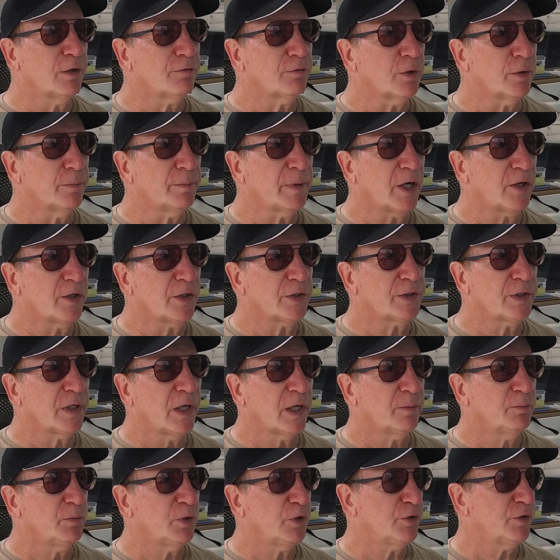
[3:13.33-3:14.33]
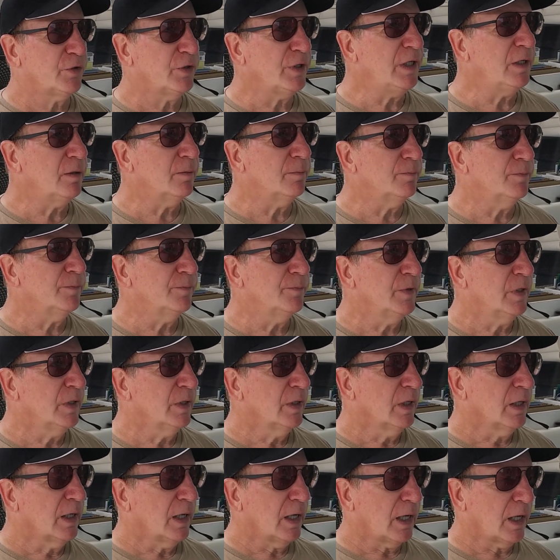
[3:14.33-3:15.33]
Maritime Museum
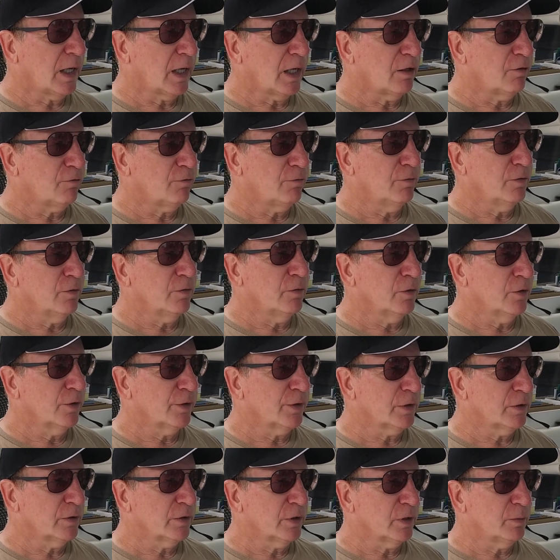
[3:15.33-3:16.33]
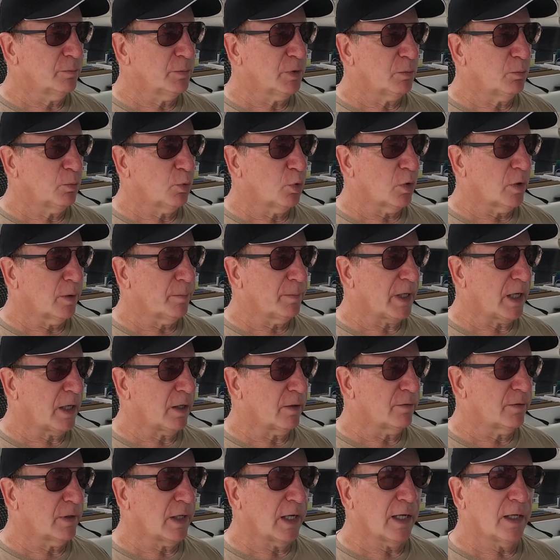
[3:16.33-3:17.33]
and learn a little bit more
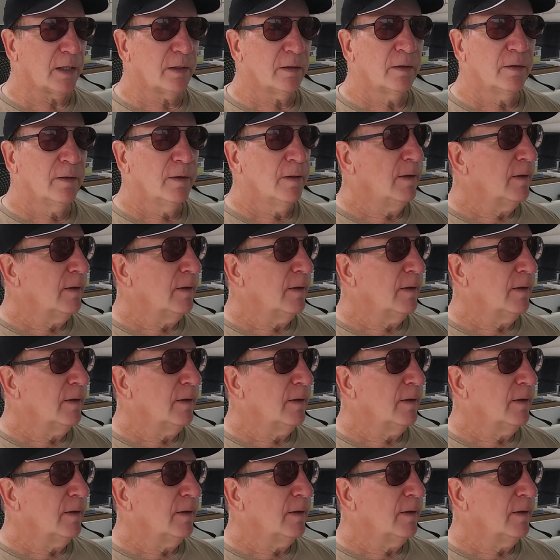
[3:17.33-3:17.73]
about that.